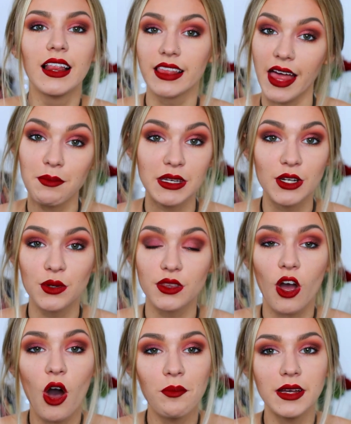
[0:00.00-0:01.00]
let me know in the
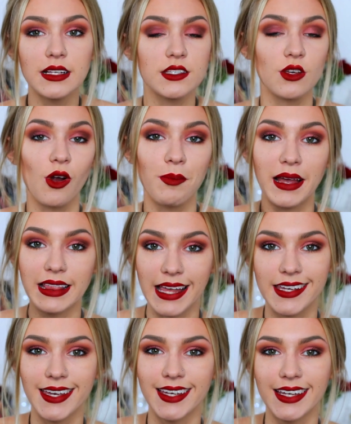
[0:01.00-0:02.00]
comments or by
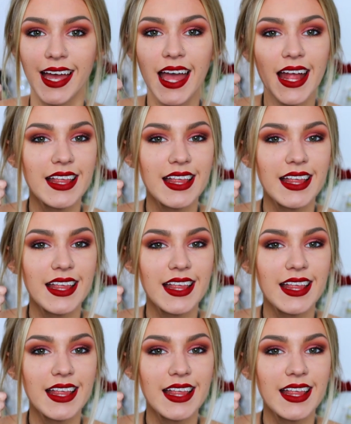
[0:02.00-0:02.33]
liking